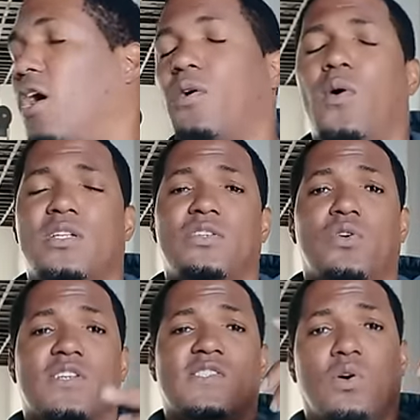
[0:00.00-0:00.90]
or you want to
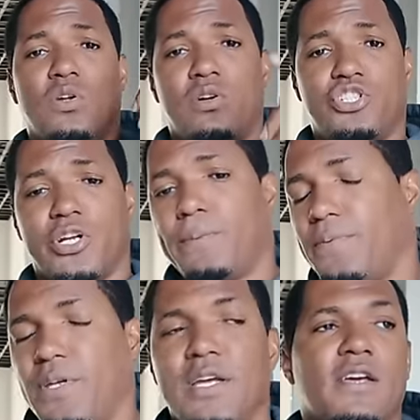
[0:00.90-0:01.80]
do a solo trip,
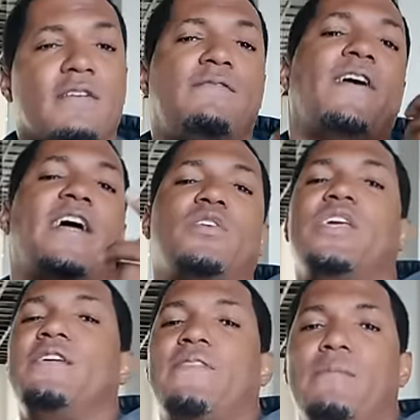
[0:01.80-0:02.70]
find out
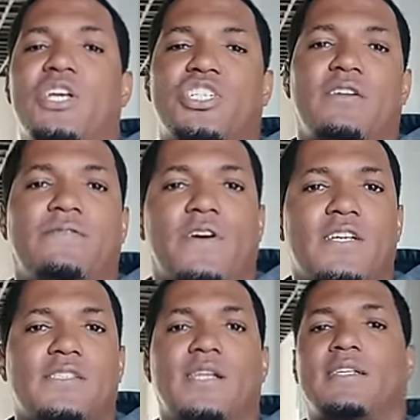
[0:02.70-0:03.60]
the information first